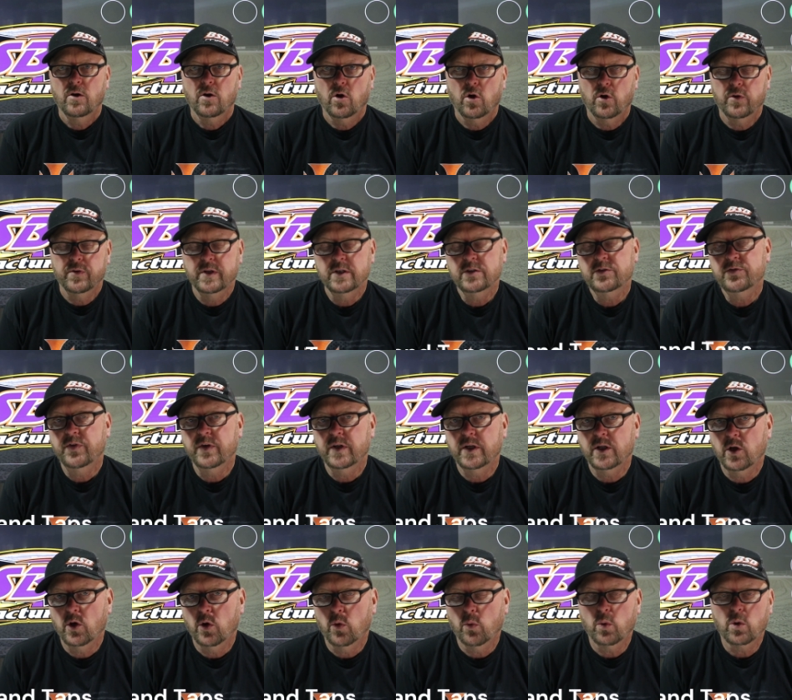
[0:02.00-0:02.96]
On this
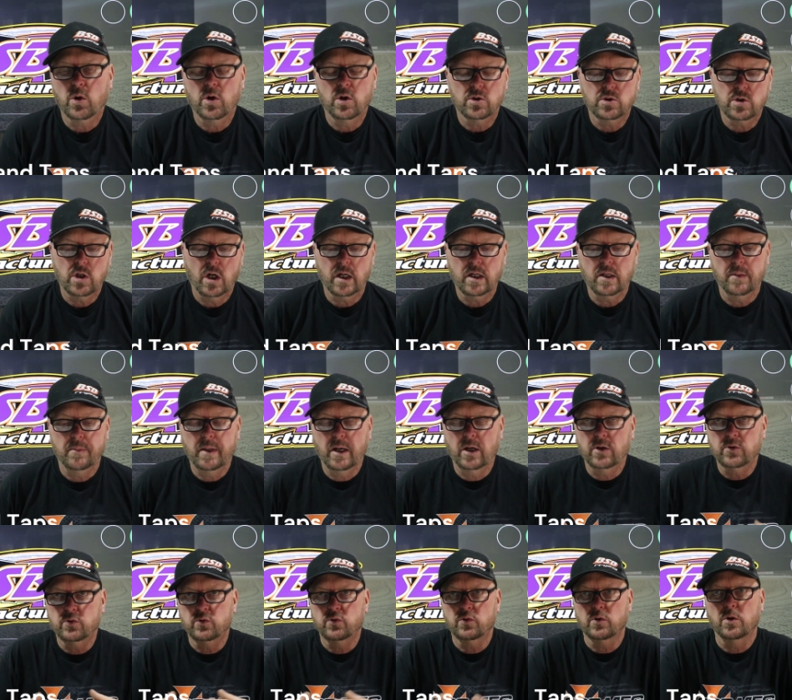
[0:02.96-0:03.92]
video, we're going to talk
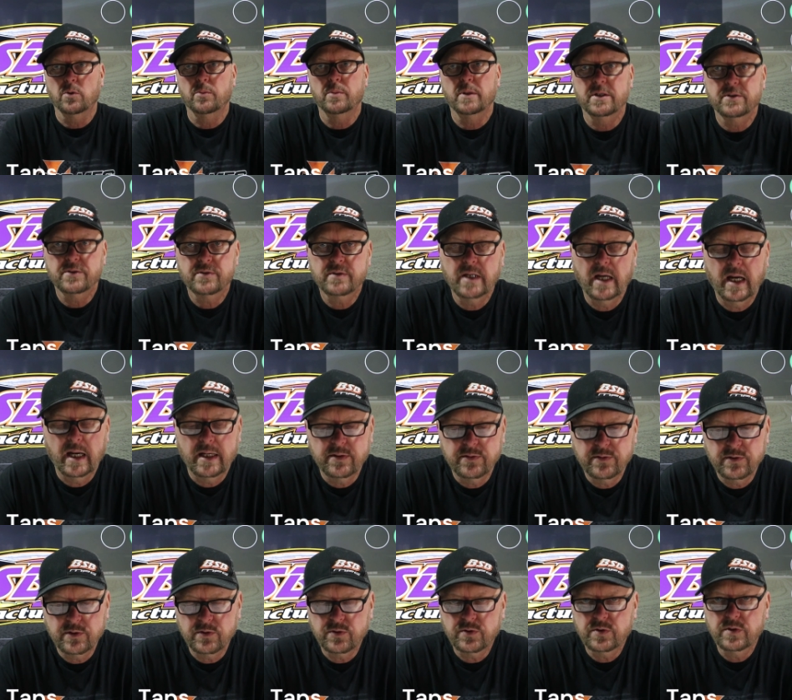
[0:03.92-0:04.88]
about drill bit
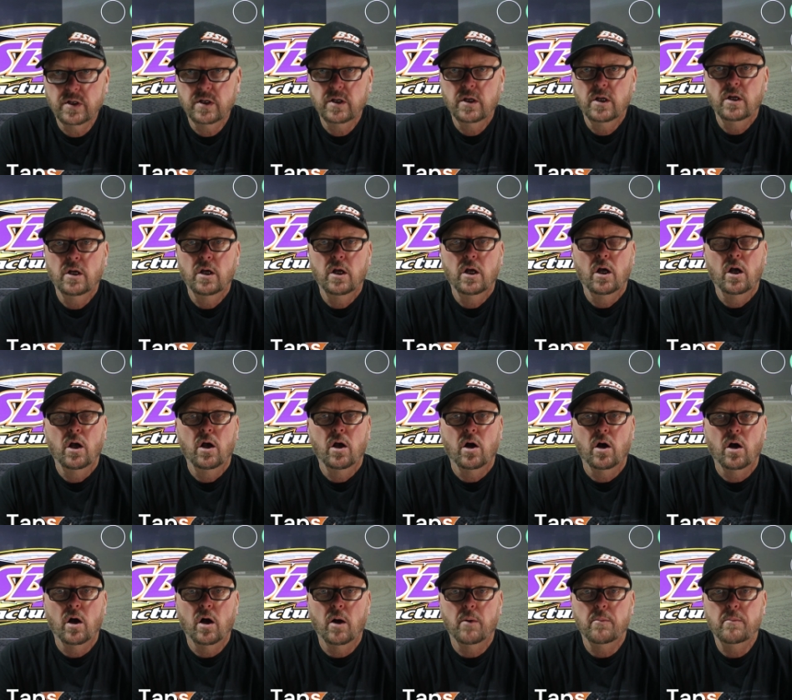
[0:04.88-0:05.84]
sizes,
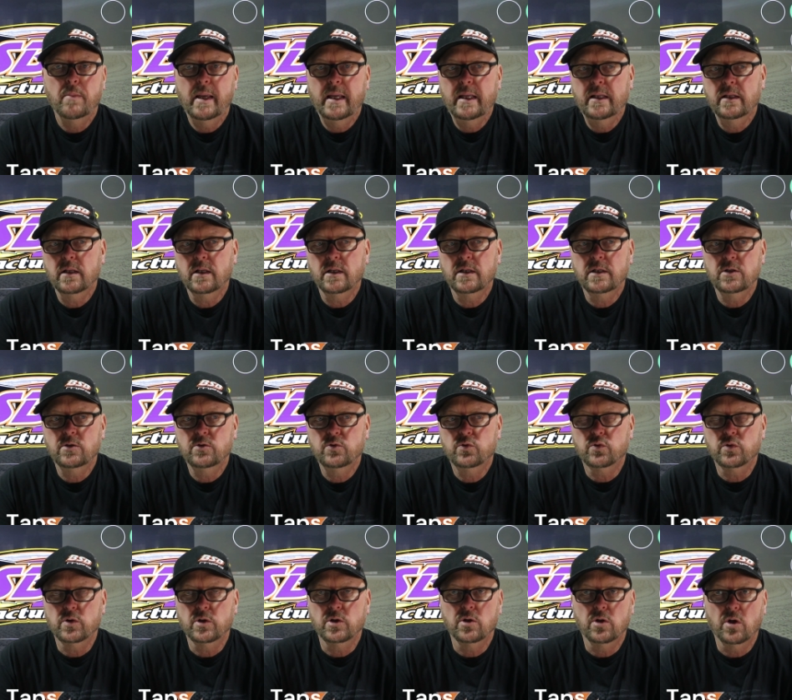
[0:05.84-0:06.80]
uh, mainly
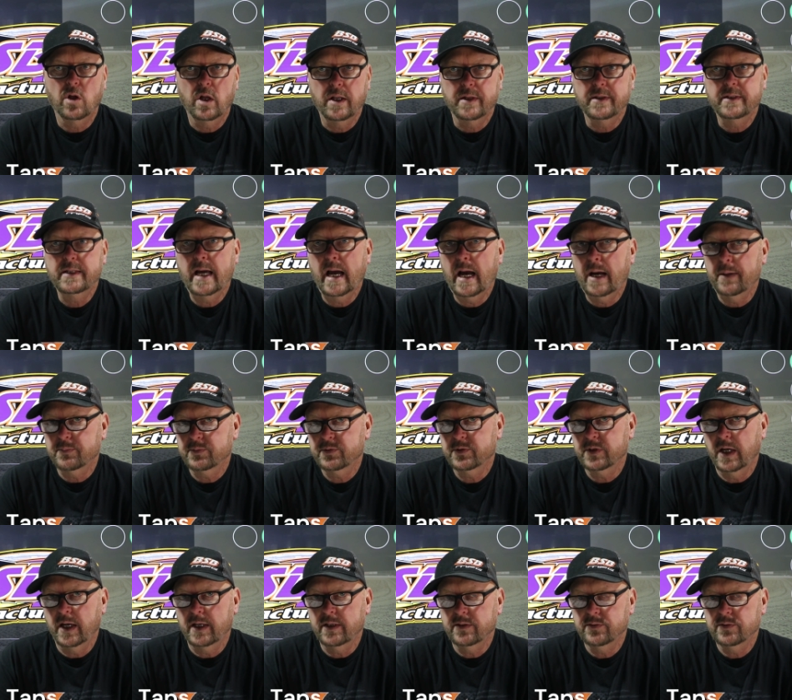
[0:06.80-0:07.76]
drill and tap
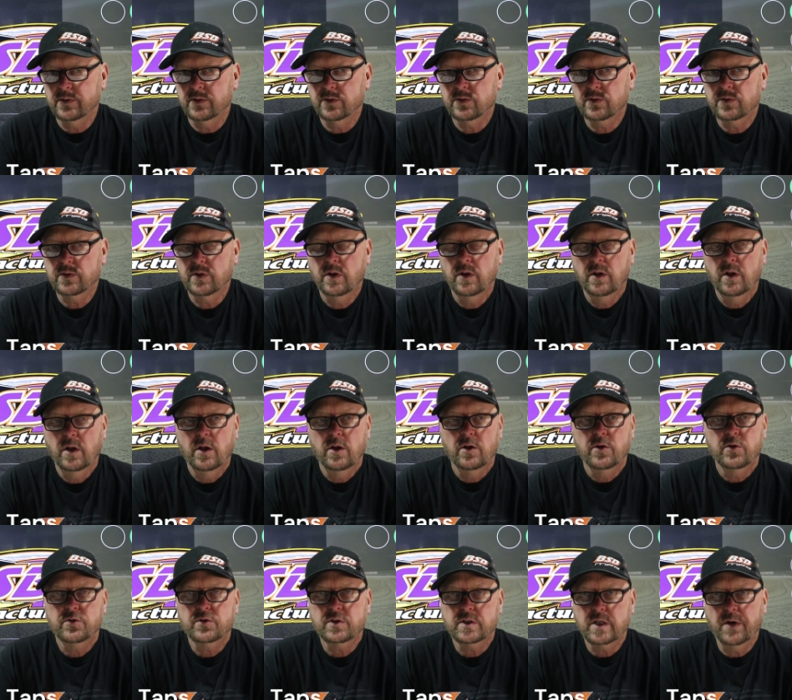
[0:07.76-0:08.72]
sizes,
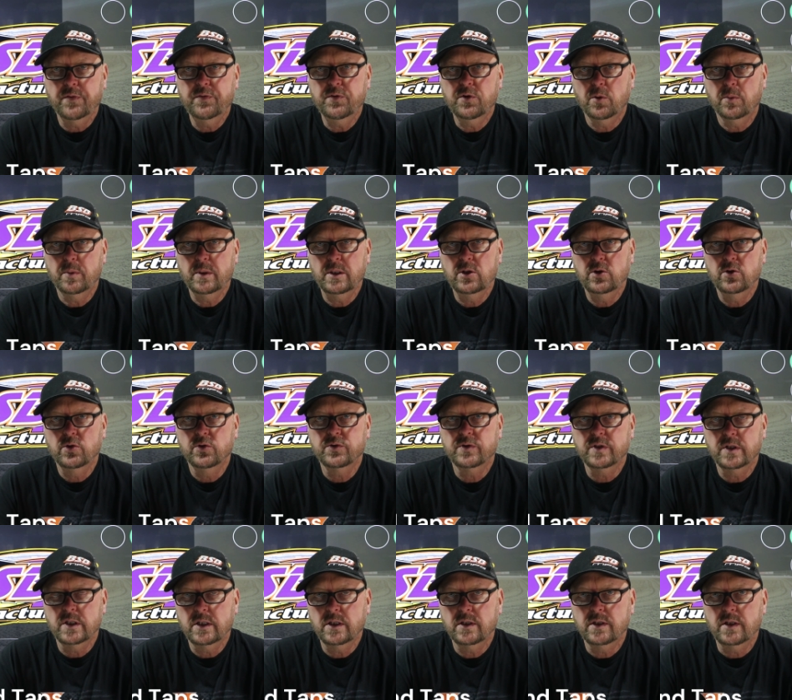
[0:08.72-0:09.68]
stuff you'll be
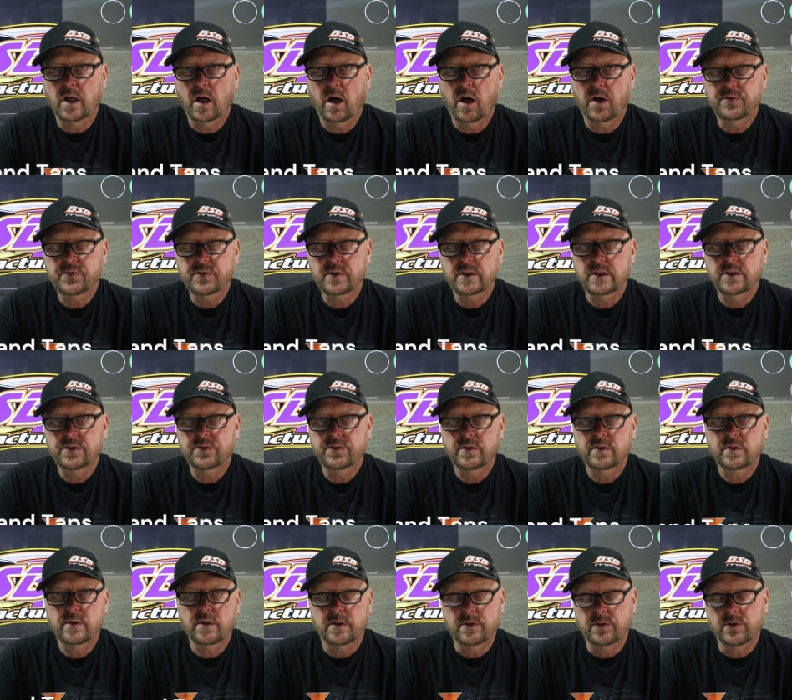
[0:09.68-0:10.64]
using in the off
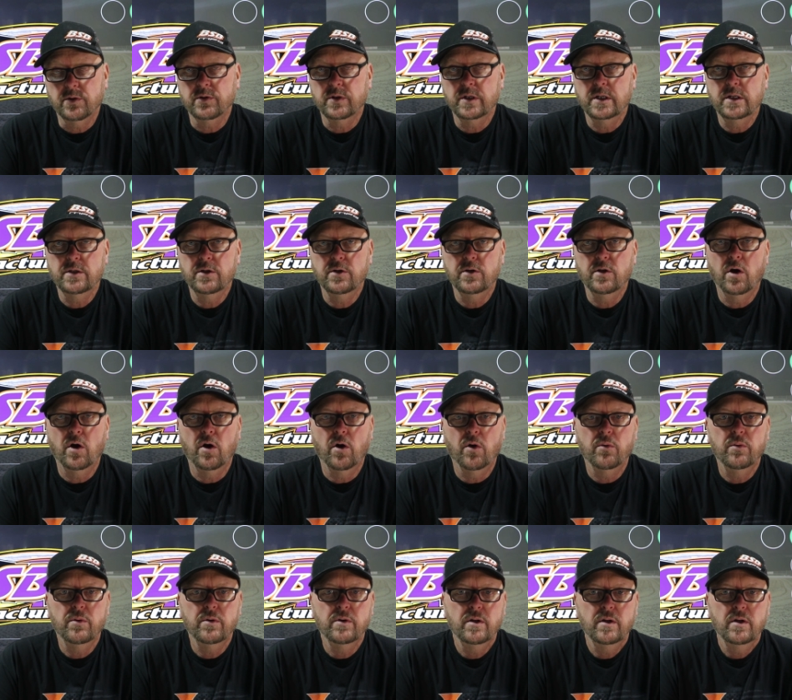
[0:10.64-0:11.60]
season and you'll need to
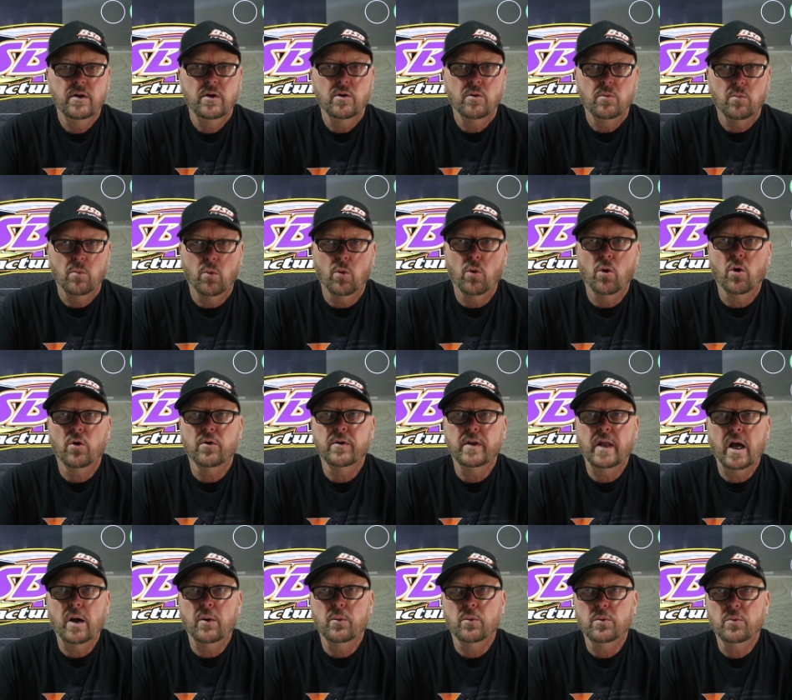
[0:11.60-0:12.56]
know. More on
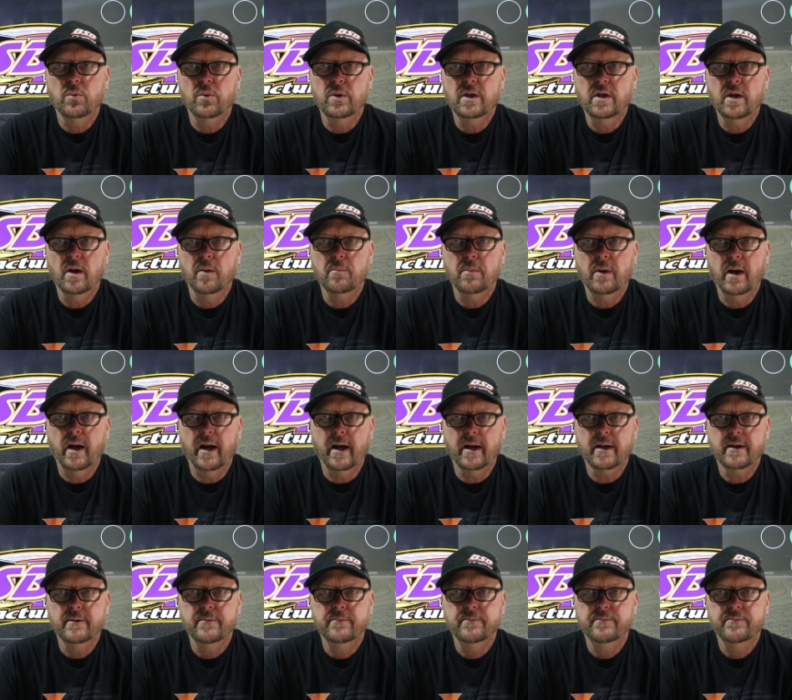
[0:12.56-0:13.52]
that when we come
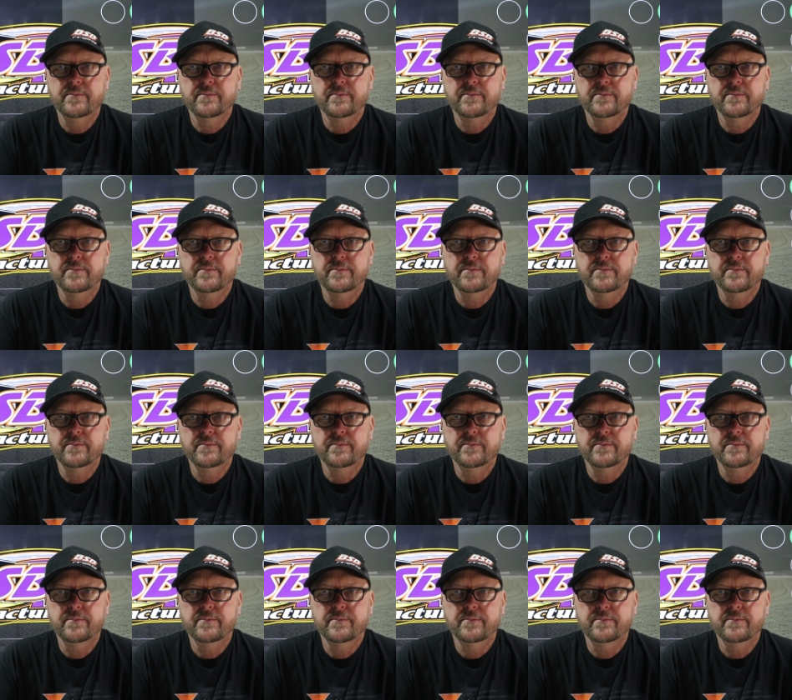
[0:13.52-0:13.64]
back.